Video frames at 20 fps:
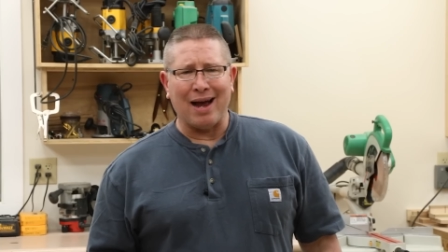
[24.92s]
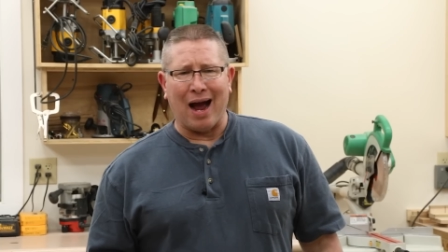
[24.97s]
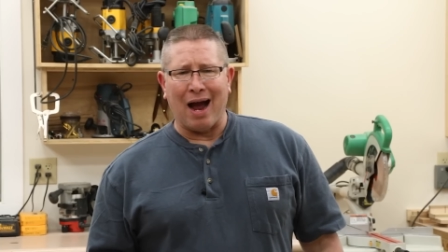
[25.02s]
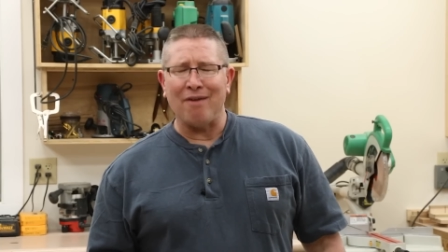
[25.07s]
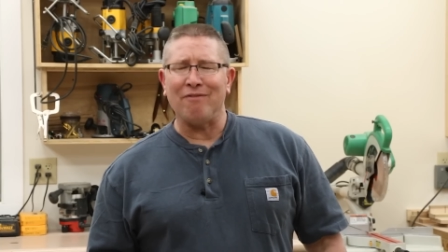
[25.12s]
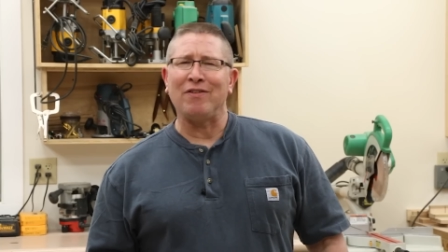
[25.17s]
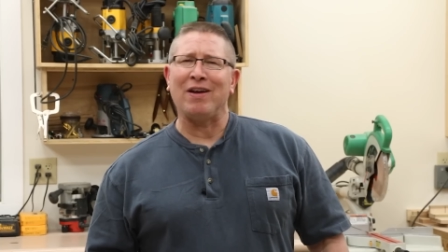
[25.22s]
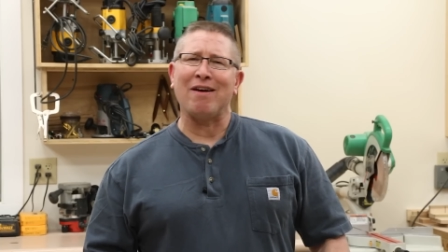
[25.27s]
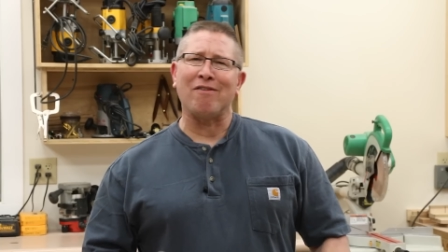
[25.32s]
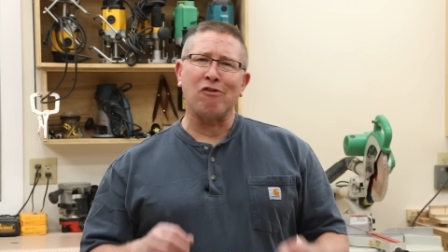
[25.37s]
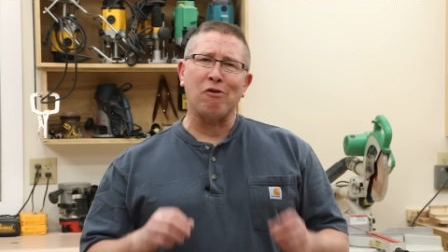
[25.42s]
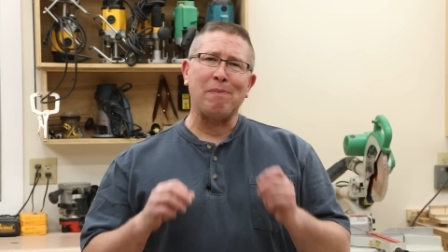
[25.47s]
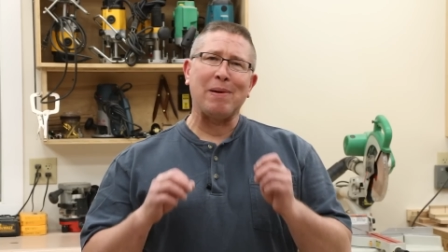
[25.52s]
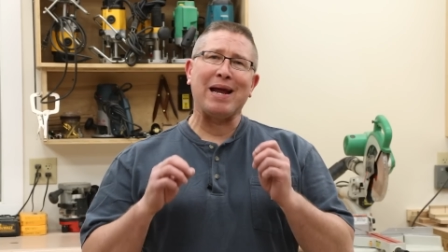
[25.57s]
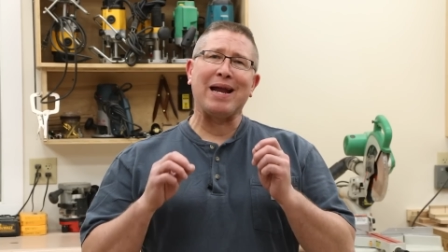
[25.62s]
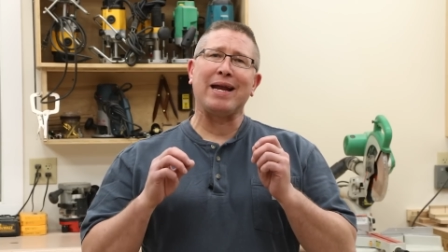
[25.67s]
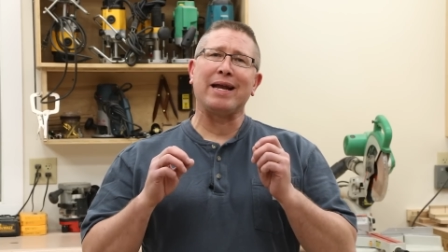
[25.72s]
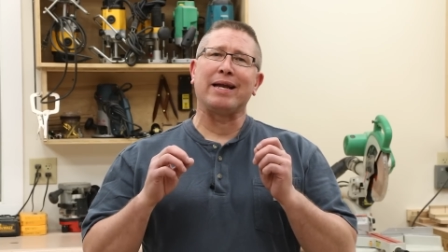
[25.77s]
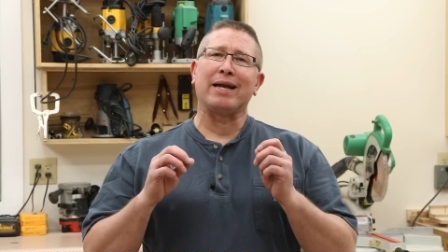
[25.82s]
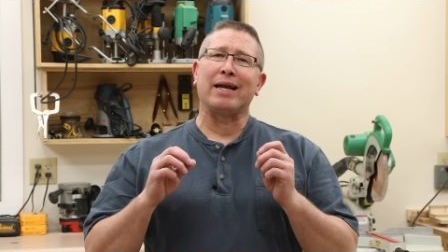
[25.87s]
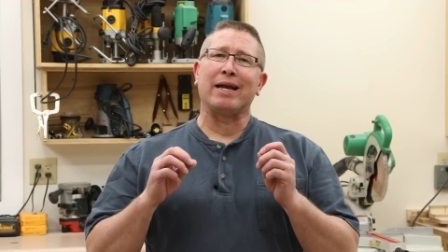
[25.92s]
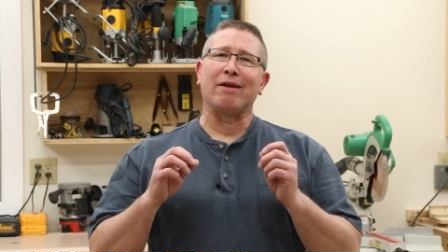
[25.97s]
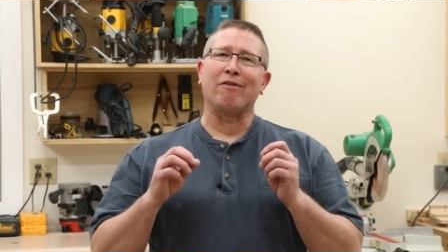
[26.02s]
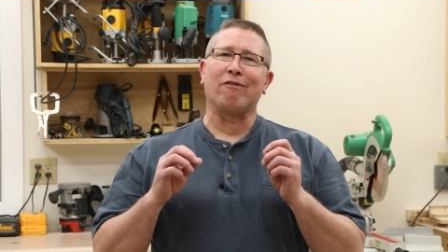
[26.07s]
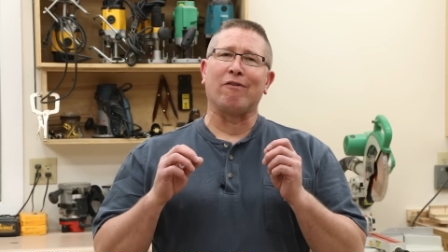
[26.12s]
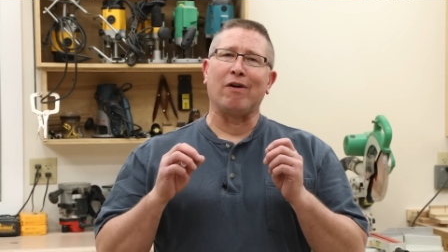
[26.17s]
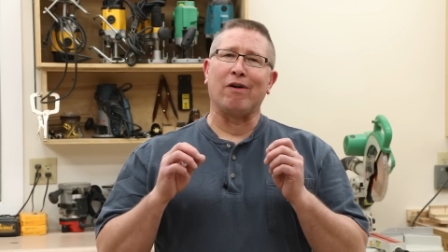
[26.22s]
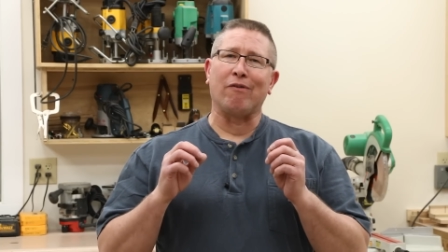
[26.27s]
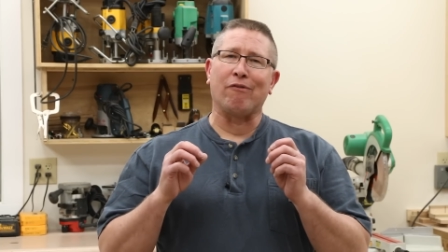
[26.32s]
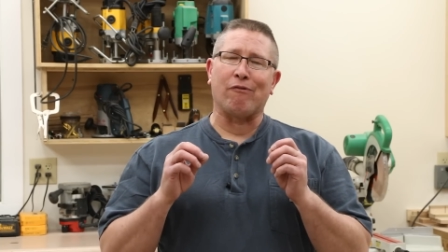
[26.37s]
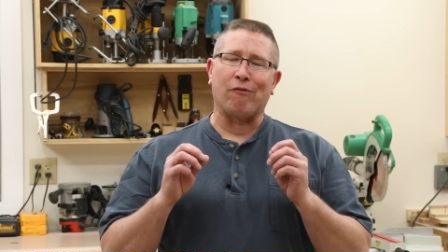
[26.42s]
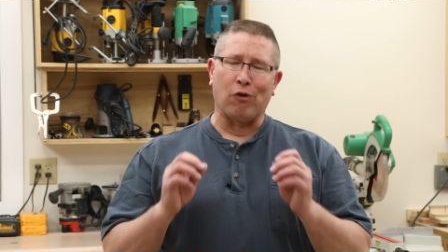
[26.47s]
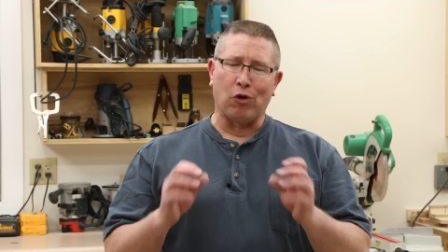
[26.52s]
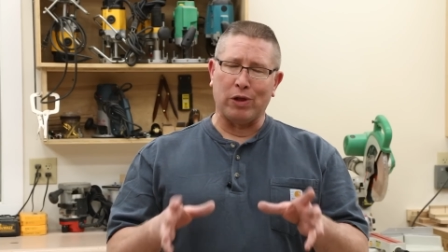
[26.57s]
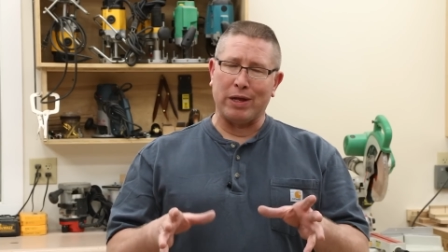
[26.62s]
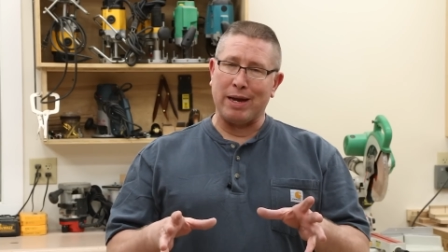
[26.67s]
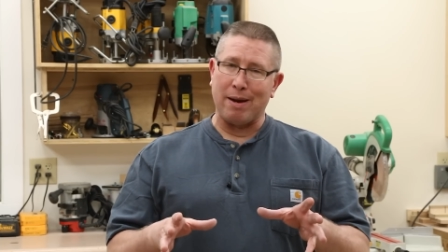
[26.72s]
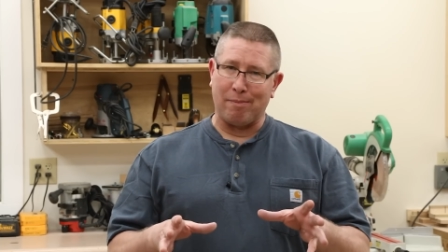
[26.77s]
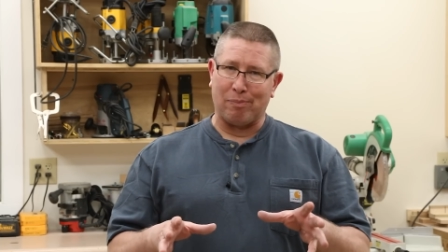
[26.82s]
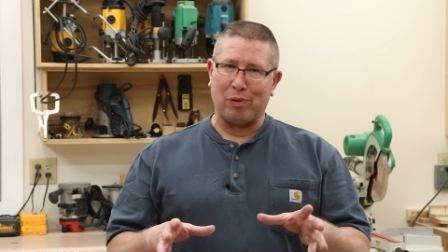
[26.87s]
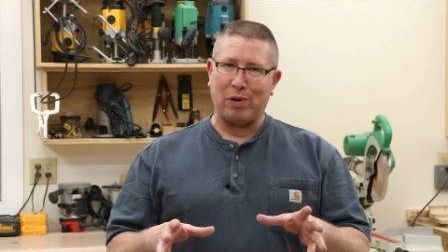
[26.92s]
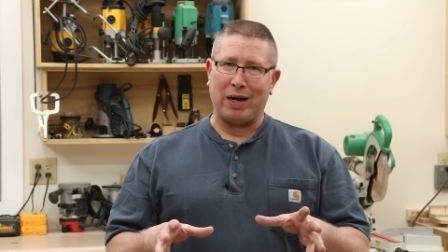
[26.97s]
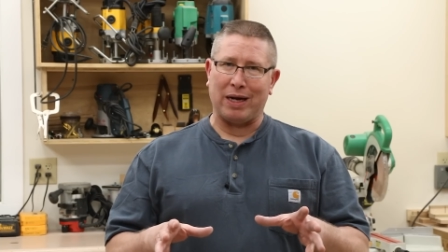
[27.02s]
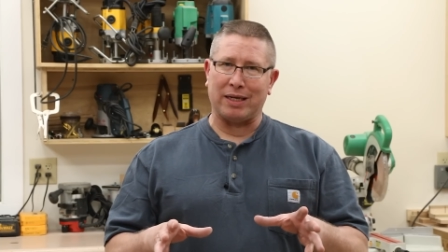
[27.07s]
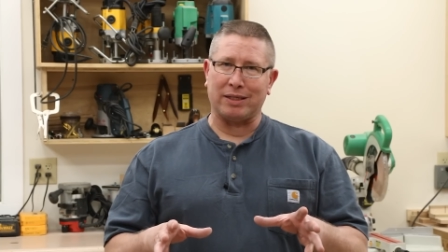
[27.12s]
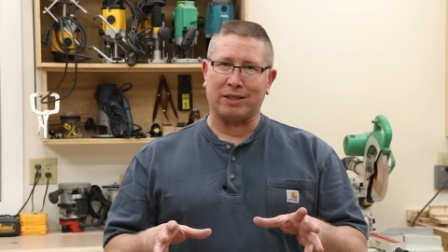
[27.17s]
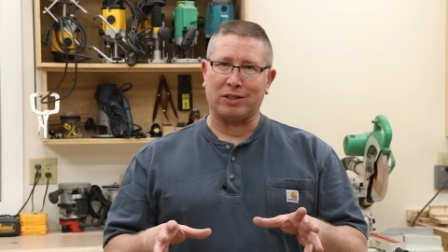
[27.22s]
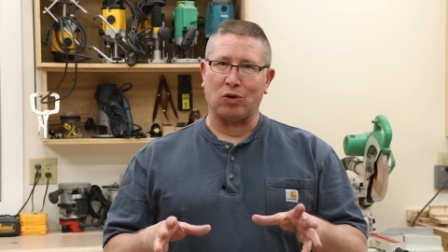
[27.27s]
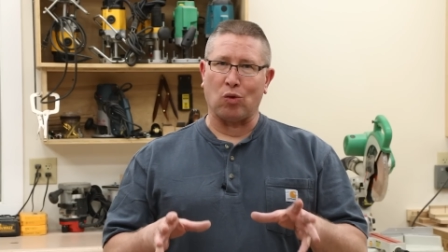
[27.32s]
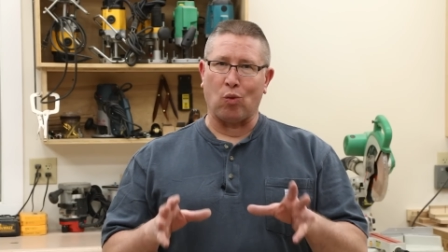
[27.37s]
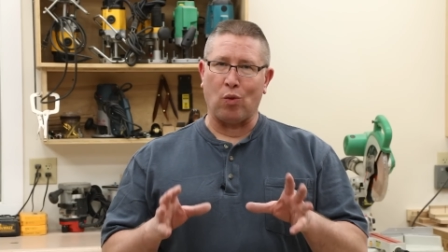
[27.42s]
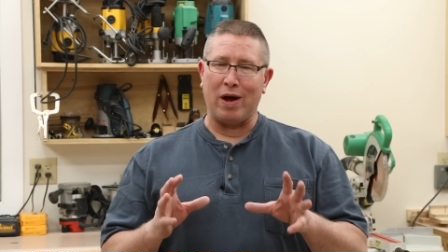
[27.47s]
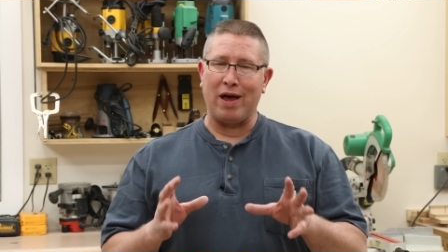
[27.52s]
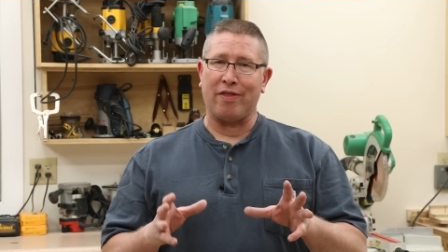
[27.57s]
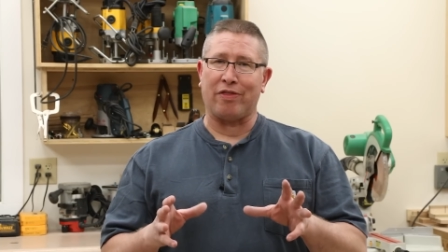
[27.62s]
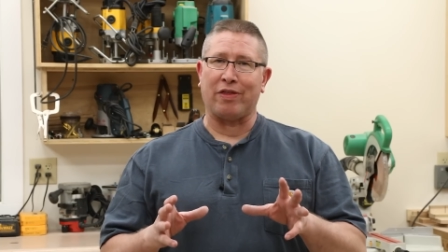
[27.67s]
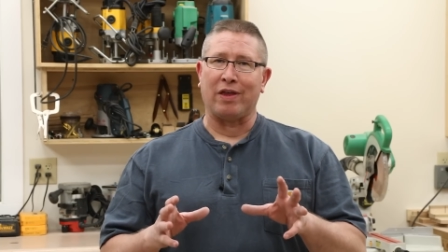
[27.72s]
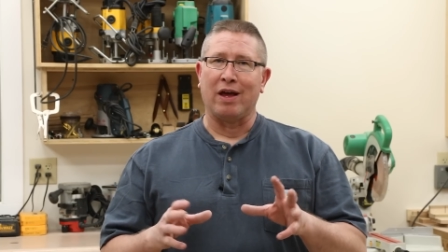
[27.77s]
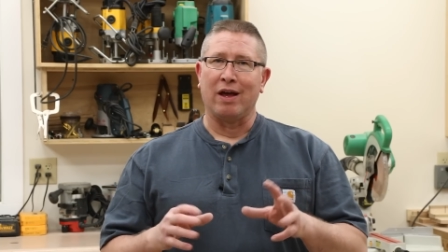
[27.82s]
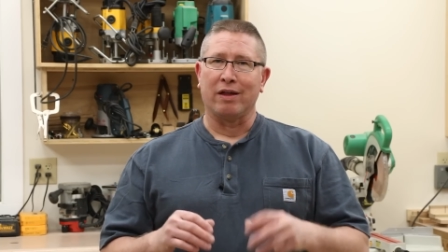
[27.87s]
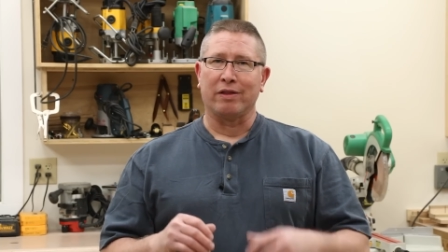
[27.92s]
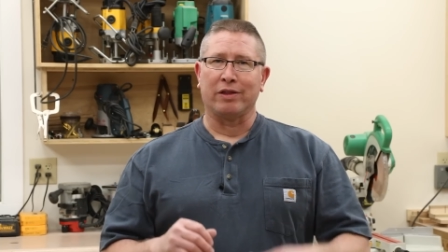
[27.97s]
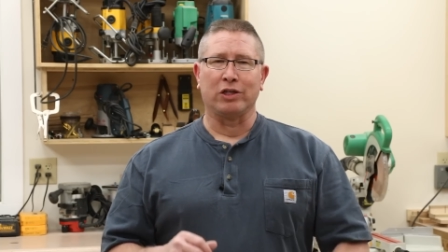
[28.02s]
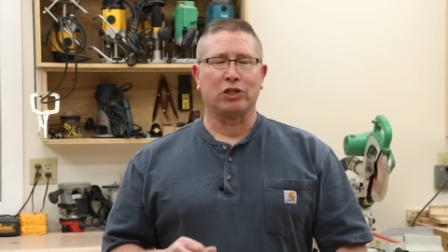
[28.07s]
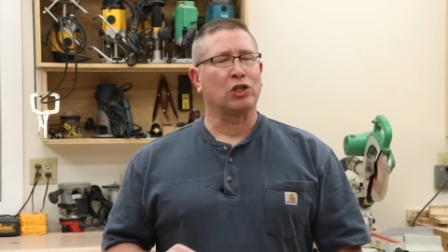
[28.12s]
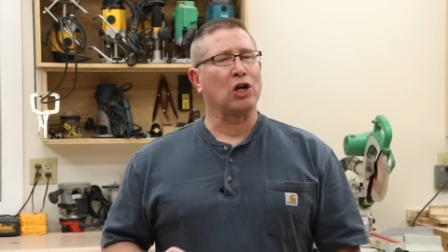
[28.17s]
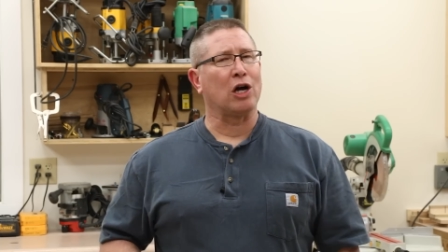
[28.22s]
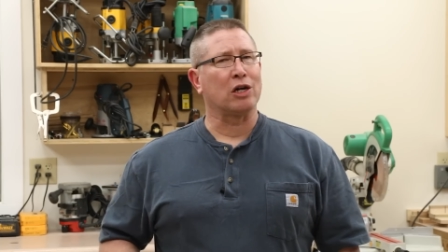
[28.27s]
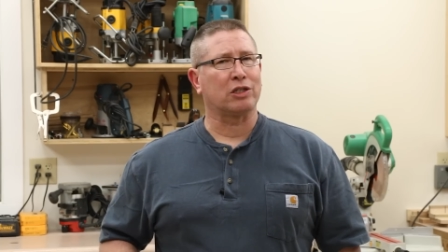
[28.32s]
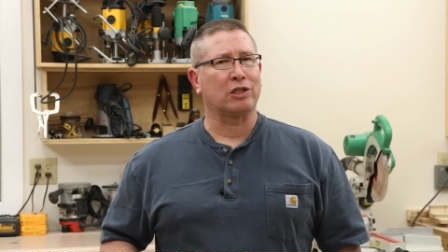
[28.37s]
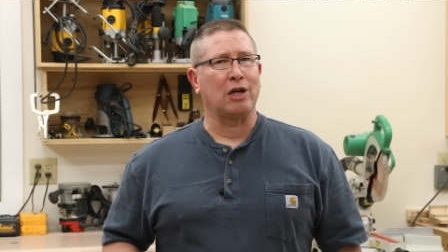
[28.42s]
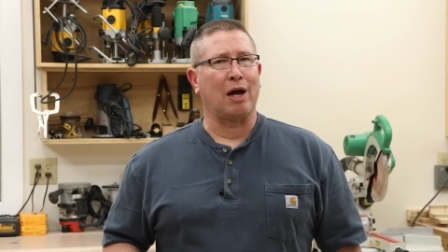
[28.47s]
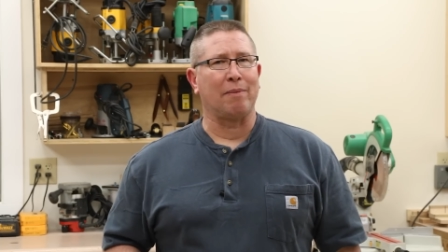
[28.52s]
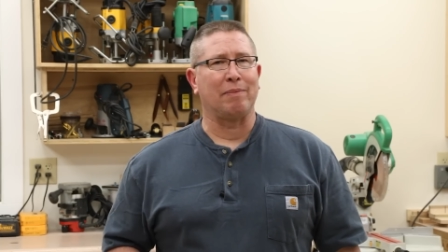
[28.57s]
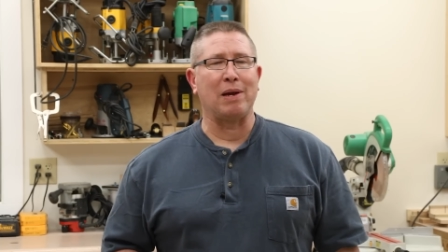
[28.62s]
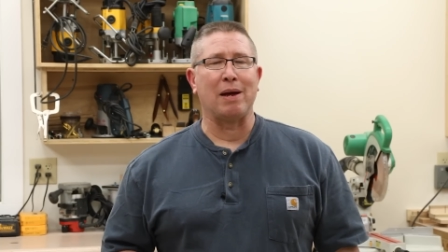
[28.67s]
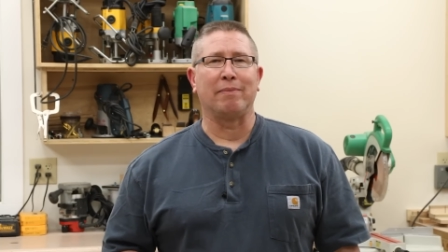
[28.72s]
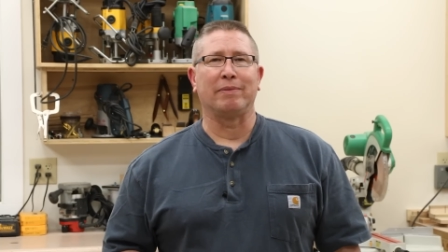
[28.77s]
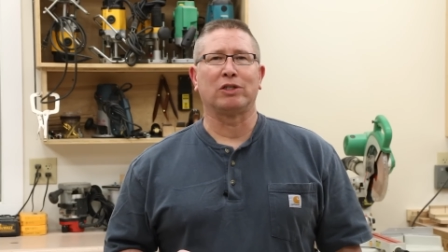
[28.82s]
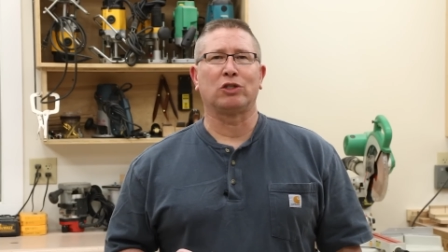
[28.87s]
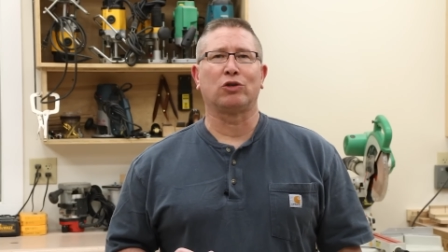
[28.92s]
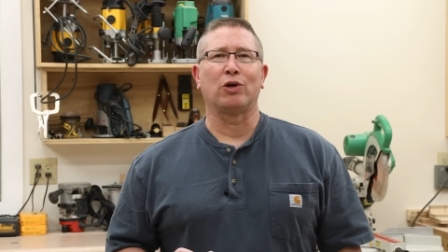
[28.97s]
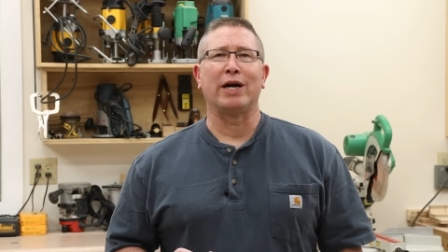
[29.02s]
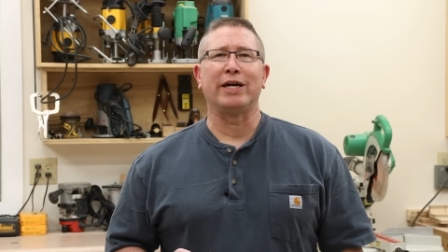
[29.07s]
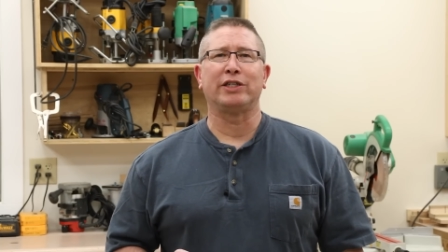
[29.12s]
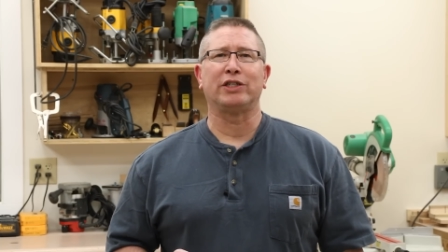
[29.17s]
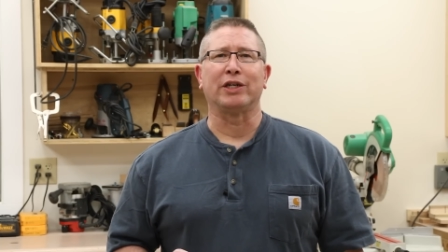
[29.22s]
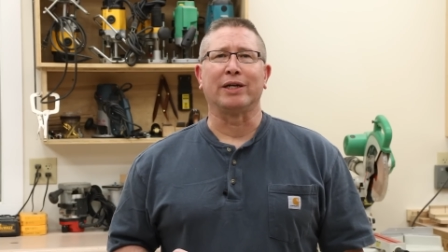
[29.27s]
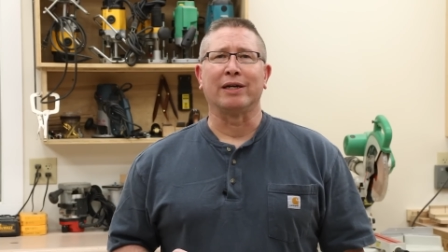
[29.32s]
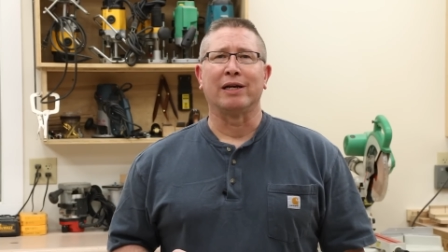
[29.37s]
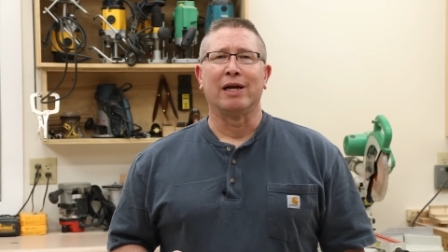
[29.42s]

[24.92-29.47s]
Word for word: I've never been fully impressed with the saw stop demonstration."